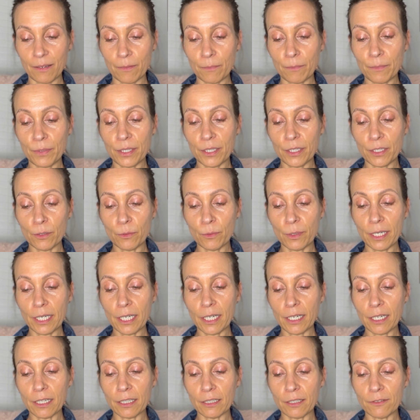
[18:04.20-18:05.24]
Be
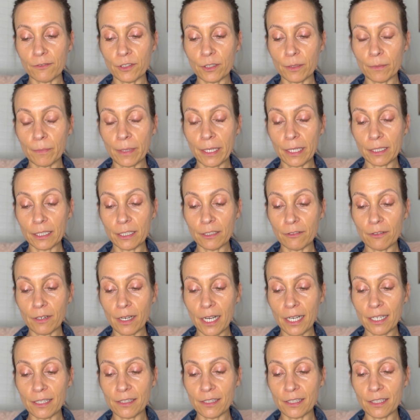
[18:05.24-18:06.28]
aware of your belly
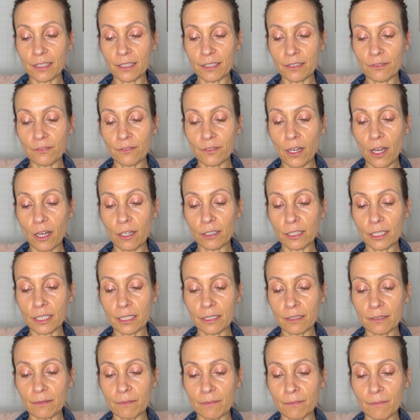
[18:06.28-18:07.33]
rising and
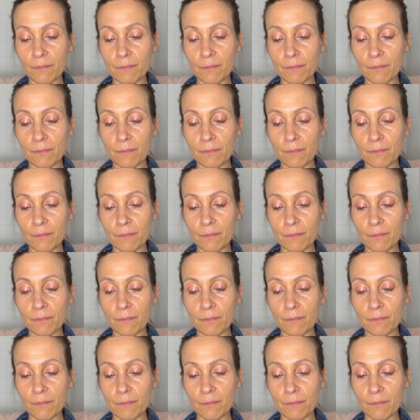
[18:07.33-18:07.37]
falling.